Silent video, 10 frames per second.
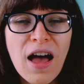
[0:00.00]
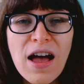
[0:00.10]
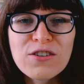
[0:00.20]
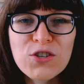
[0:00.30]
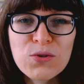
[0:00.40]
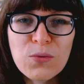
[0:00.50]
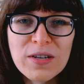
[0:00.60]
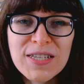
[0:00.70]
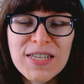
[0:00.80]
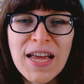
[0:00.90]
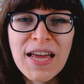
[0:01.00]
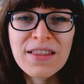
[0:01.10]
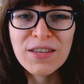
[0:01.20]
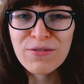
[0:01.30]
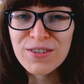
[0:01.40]
I do want to say
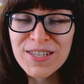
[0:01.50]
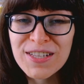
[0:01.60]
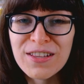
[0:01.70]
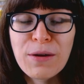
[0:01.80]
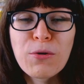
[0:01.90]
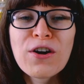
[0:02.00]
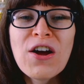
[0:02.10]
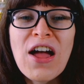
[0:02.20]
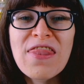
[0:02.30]
and leave a disclaimer